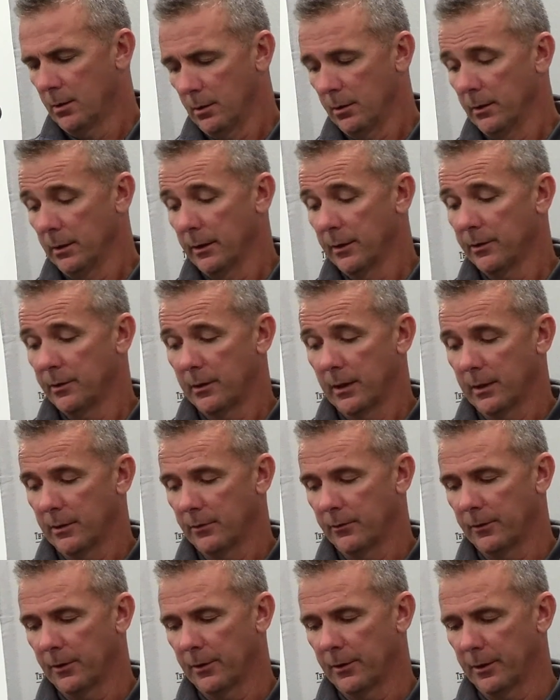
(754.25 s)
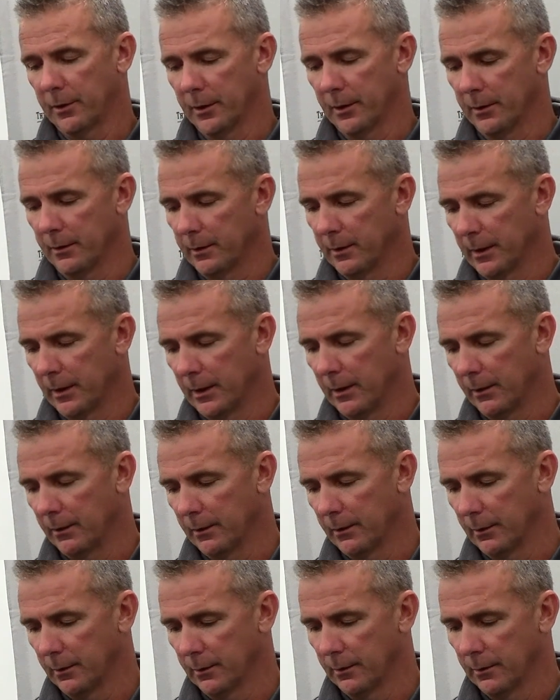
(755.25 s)
that's very good.
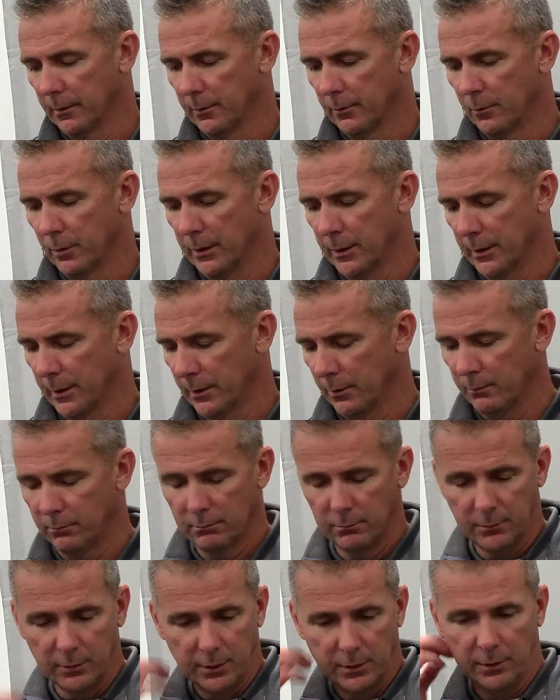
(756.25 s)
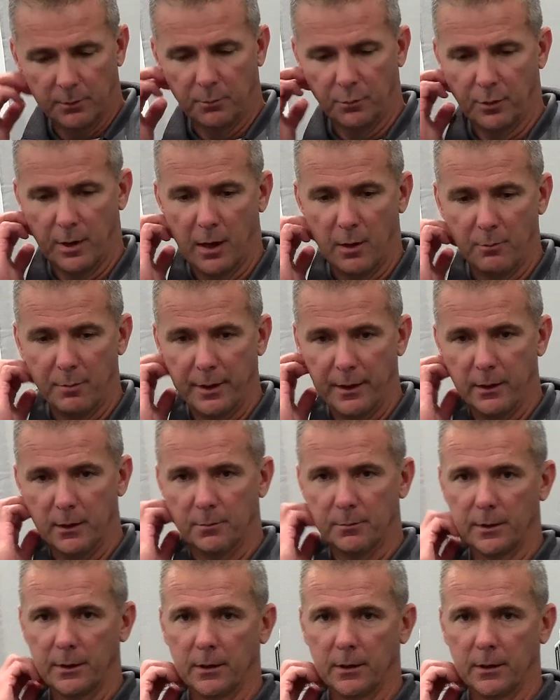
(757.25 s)
When do you browbeat them?